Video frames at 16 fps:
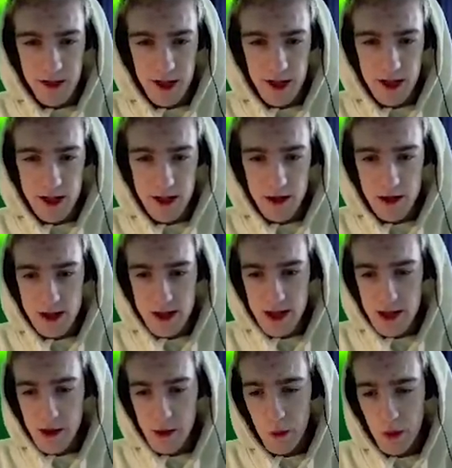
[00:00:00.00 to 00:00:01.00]
It is
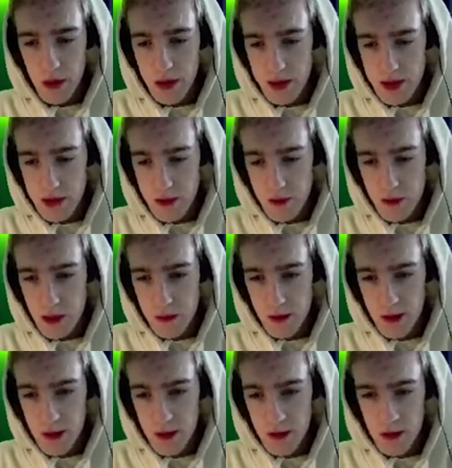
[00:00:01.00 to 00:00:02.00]
honestly the worst. Where are we
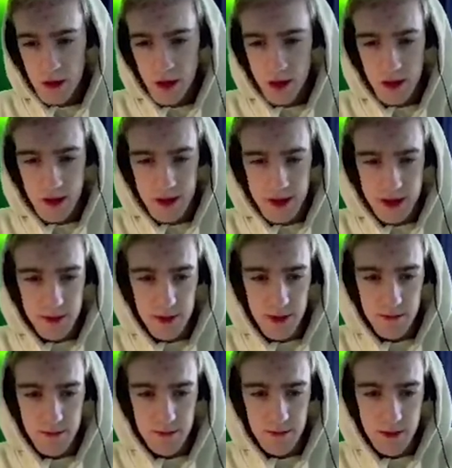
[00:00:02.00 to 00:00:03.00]
going? We're going this way.
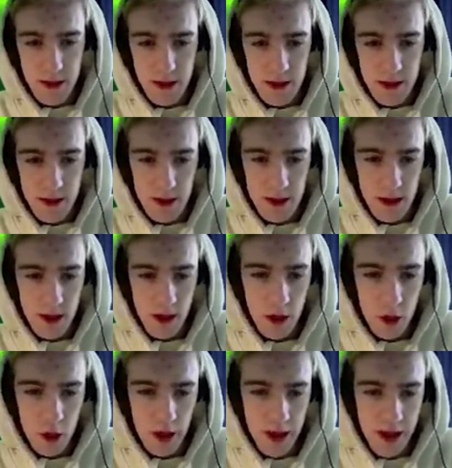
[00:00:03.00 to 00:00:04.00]

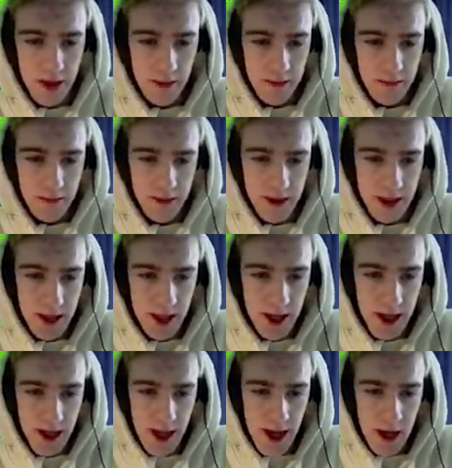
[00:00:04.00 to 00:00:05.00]
Quick,
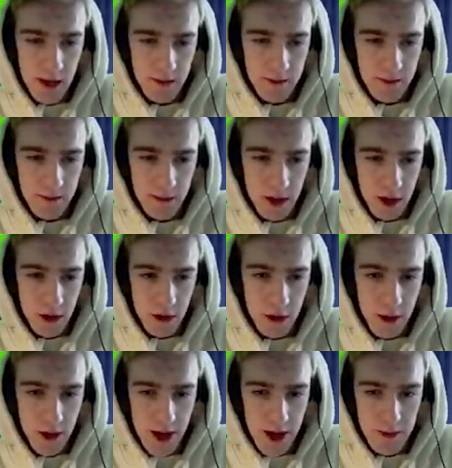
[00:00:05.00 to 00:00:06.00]
get out, go
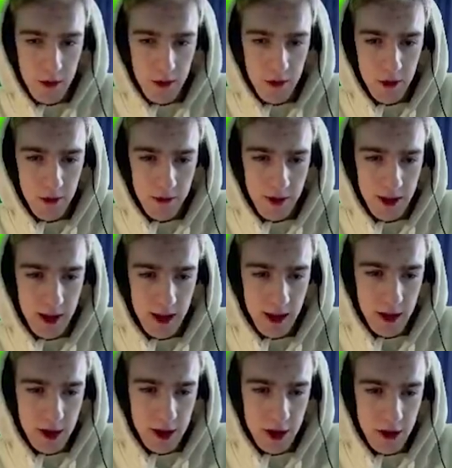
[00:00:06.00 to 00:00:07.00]
away, move over here,
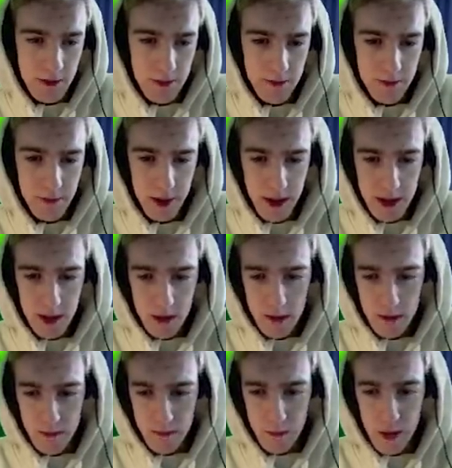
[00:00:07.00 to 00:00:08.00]
good job, we can do
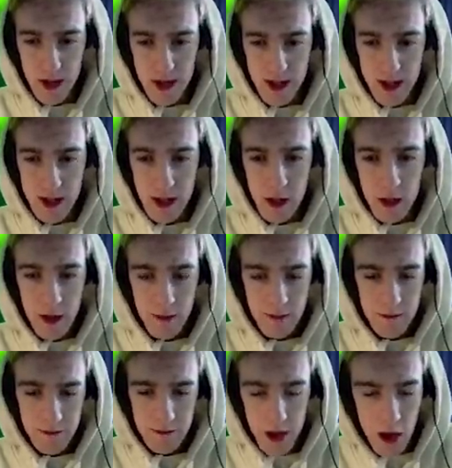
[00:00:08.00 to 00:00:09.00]
it, we can do it,
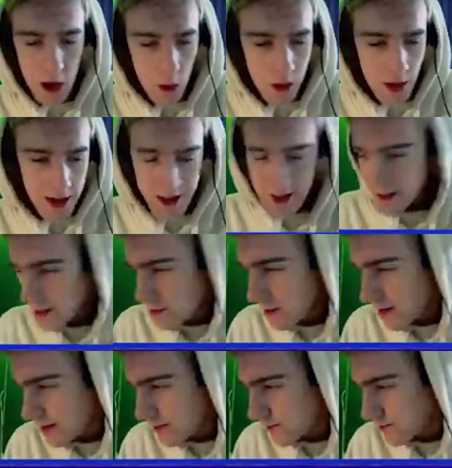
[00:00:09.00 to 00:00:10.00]
we can
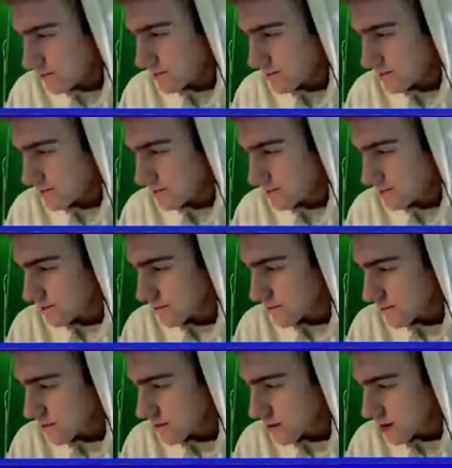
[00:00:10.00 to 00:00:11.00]
do it!
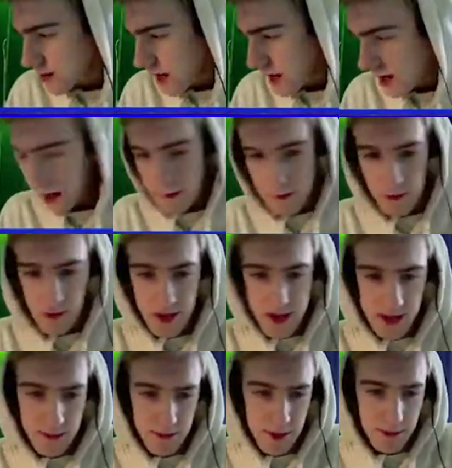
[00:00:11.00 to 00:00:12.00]
Um,
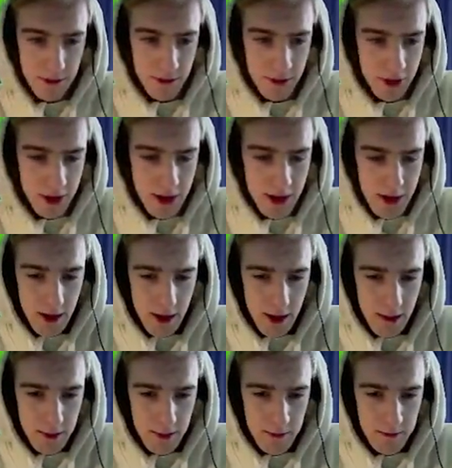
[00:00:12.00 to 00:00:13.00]
rest in pepperoni,
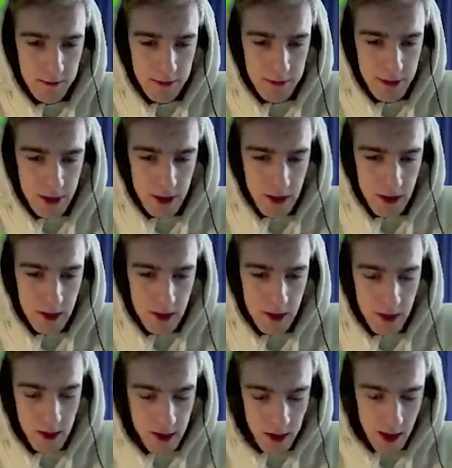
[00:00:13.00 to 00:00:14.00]
yup.
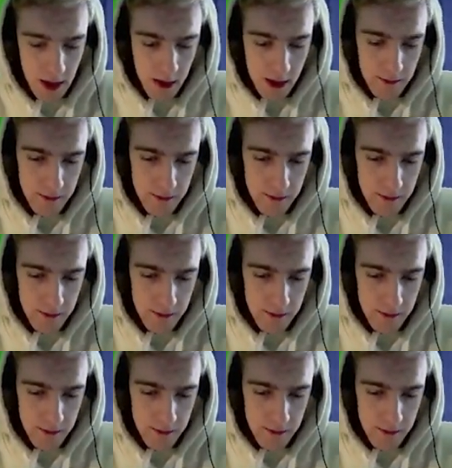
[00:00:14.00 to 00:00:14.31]
Yeah,